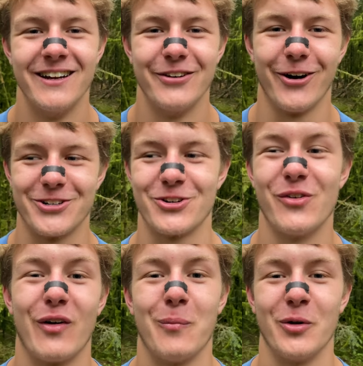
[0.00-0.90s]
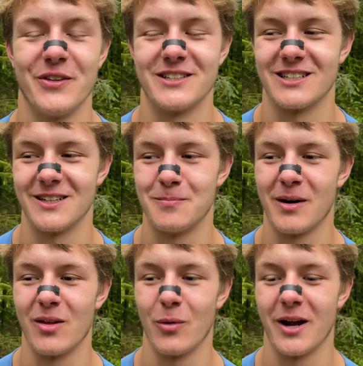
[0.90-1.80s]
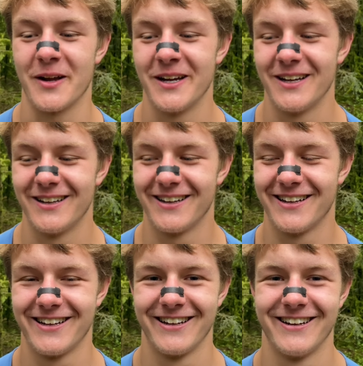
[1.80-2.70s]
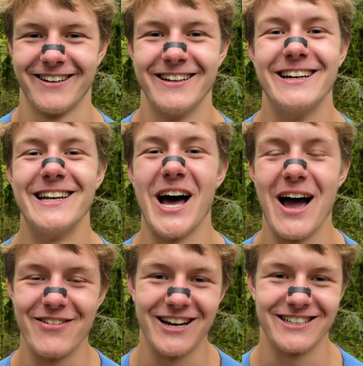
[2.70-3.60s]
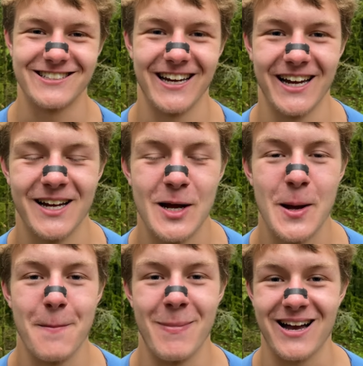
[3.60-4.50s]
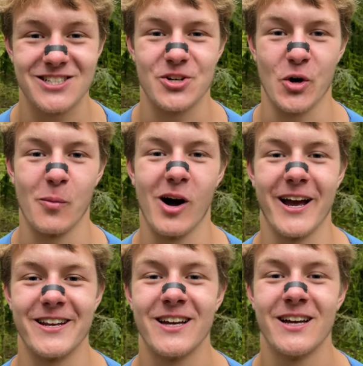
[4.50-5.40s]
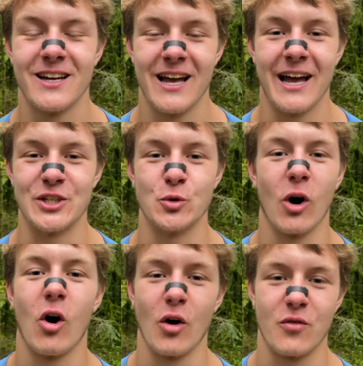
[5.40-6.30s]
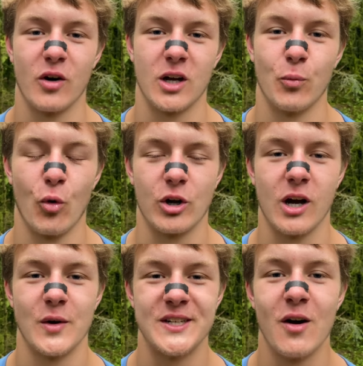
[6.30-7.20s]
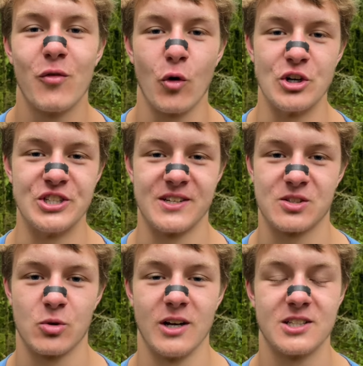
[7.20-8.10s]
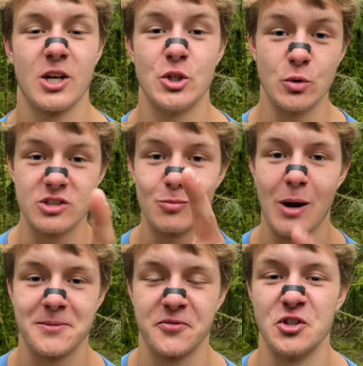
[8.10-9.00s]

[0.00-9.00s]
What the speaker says: Not sure if I'll put this in, by the way. Now have a nice day. Master your mind and do a hard fucking workout for Jesus Christ. Do some reps for